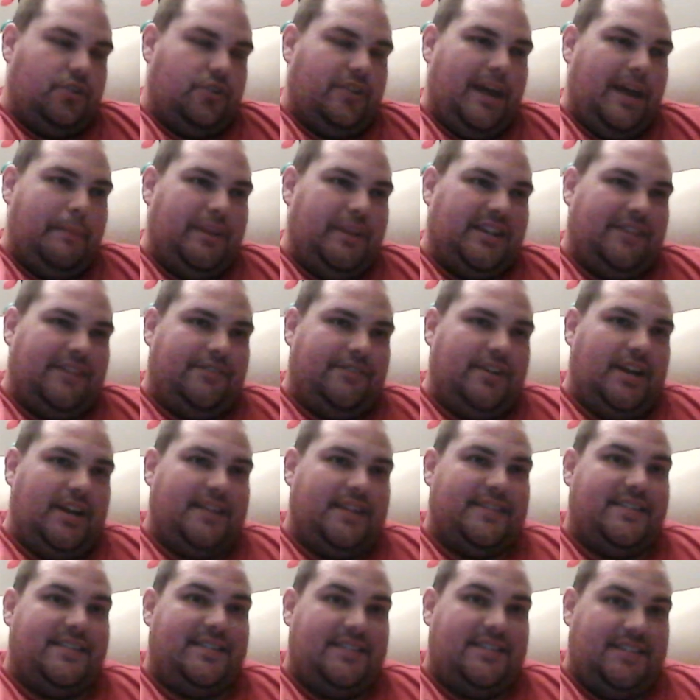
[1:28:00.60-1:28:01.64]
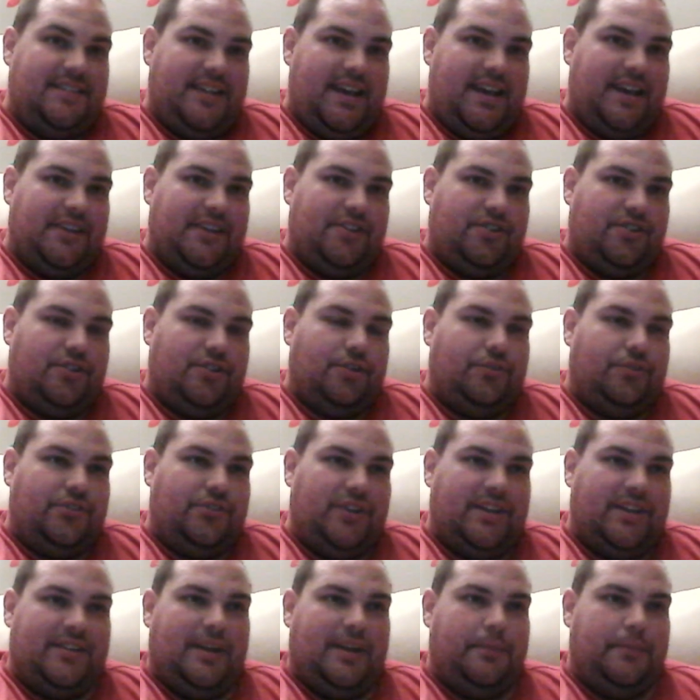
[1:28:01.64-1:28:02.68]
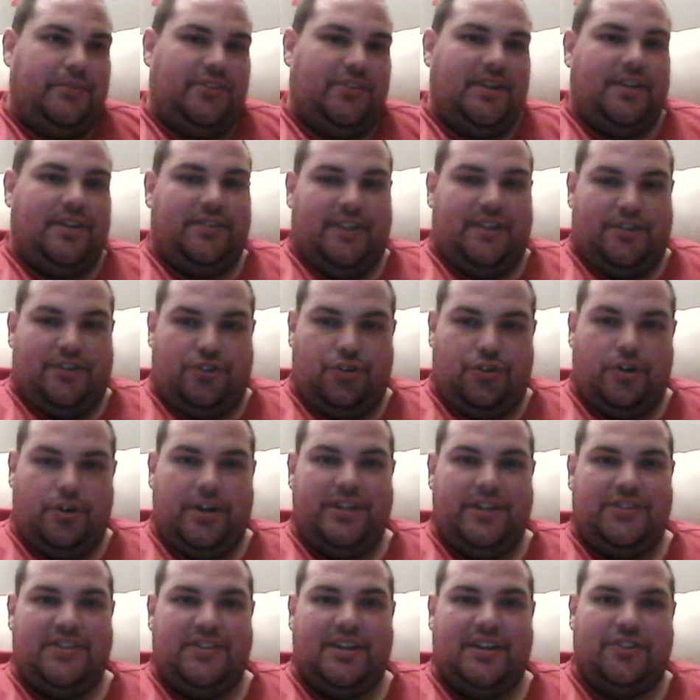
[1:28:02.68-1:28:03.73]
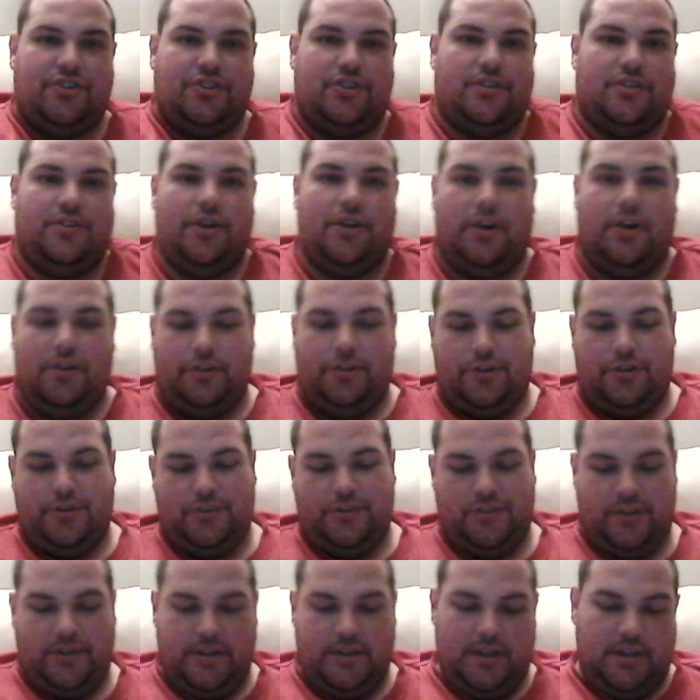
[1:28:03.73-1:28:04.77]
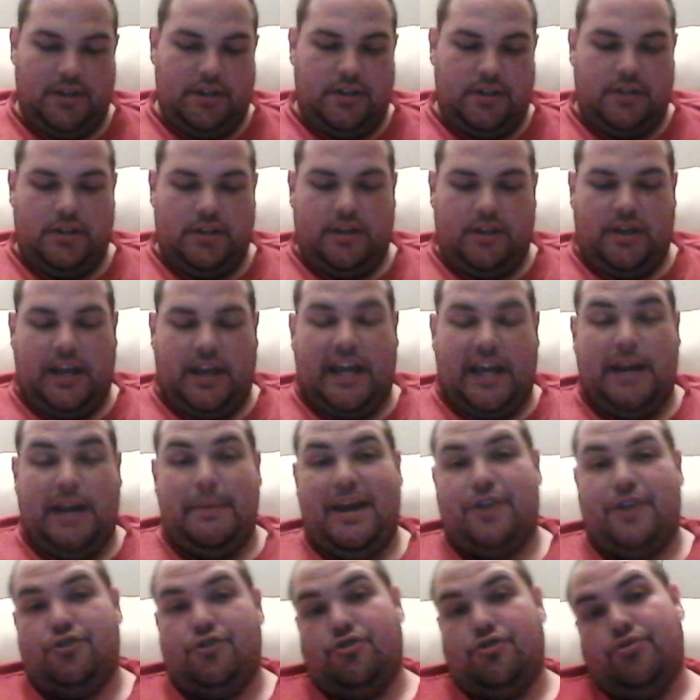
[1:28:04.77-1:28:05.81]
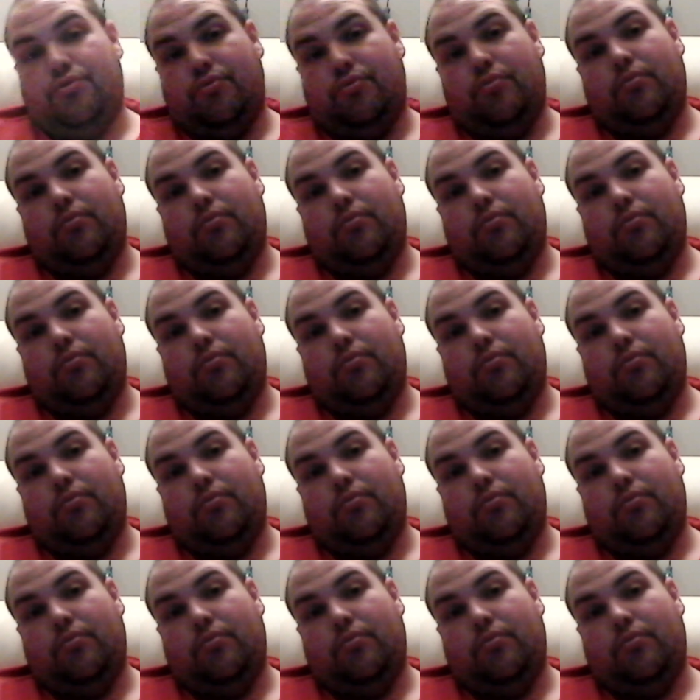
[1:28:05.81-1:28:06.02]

So that means I've done 6. So 6 times 6, that's $36. And I'm at